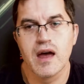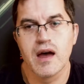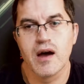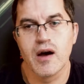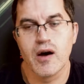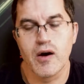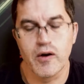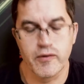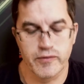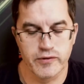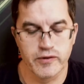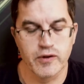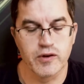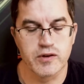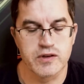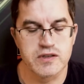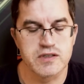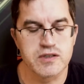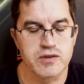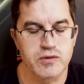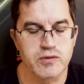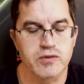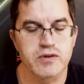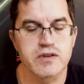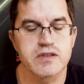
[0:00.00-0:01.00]
of noise
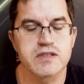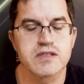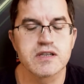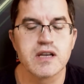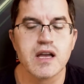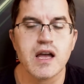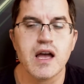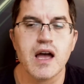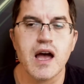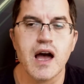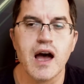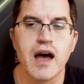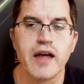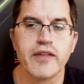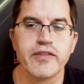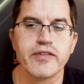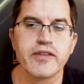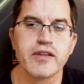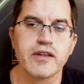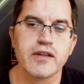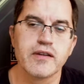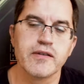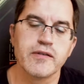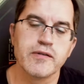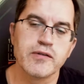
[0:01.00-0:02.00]
source, and
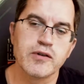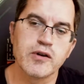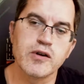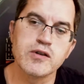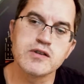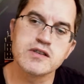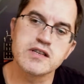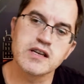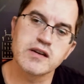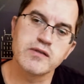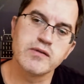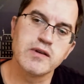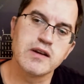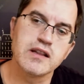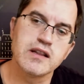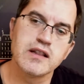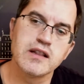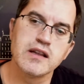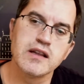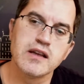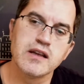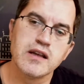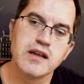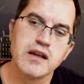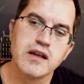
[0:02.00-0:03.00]

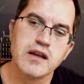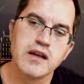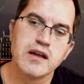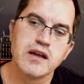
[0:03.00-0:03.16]
consequently